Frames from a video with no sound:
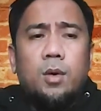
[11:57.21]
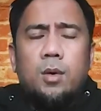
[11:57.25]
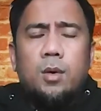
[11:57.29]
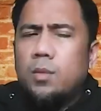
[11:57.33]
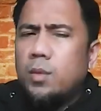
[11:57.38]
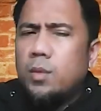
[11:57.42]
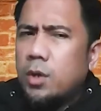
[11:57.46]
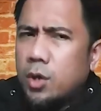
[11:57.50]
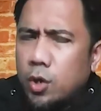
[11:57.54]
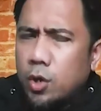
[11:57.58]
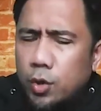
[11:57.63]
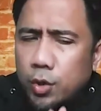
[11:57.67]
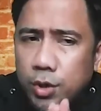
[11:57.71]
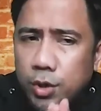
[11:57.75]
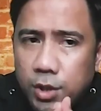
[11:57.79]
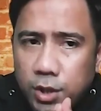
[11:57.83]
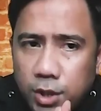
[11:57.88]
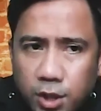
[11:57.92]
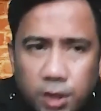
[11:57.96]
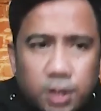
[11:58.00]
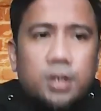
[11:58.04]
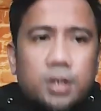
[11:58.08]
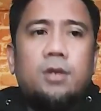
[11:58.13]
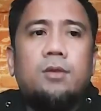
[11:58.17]
We will
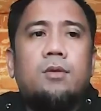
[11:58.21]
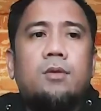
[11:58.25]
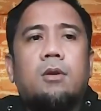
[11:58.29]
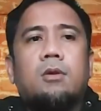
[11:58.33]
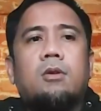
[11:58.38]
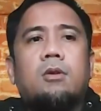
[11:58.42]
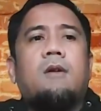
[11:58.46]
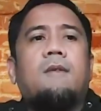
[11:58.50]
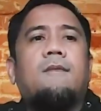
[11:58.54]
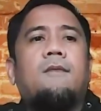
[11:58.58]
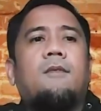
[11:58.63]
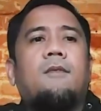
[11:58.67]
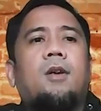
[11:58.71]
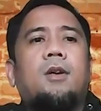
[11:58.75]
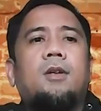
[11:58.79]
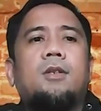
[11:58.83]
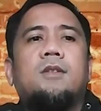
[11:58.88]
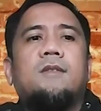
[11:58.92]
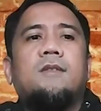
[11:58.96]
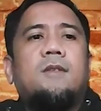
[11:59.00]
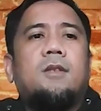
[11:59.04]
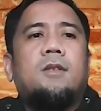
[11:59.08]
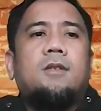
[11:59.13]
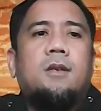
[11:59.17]
continue our
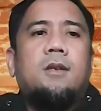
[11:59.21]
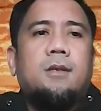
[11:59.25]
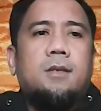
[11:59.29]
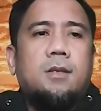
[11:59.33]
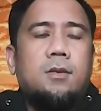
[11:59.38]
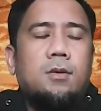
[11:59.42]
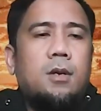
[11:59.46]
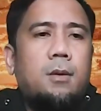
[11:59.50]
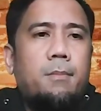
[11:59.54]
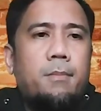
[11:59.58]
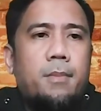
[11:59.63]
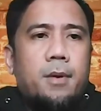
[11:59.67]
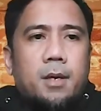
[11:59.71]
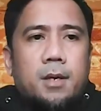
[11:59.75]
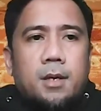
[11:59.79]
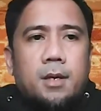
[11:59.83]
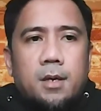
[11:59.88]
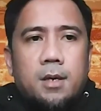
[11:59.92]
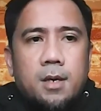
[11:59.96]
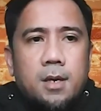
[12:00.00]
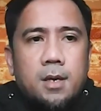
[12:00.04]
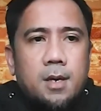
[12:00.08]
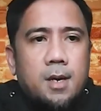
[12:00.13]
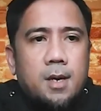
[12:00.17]
coverage of the Chess
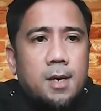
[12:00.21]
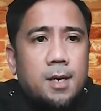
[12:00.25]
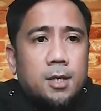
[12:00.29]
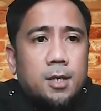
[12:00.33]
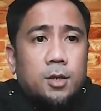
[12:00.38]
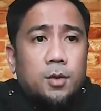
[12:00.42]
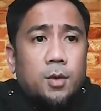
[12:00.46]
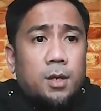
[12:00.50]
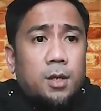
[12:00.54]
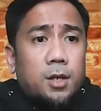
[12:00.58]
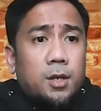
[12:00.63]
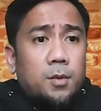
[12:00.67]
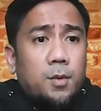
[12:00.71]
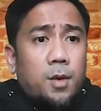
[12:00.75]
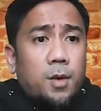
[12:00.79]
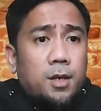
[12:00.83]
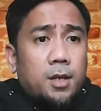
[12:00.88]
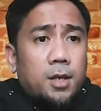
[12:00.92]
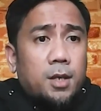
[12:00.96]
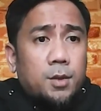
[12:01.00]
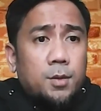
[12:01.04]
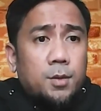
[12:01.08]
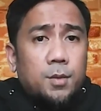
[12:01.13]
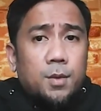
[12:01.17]
Olympiad
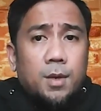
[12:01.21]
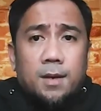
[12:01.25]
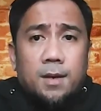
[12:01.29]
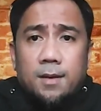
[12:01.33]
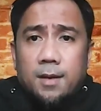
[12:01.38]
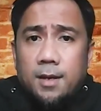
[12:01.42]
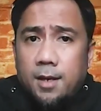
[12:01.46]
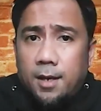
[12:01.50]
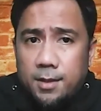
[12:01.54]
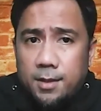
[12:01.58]
2022 in the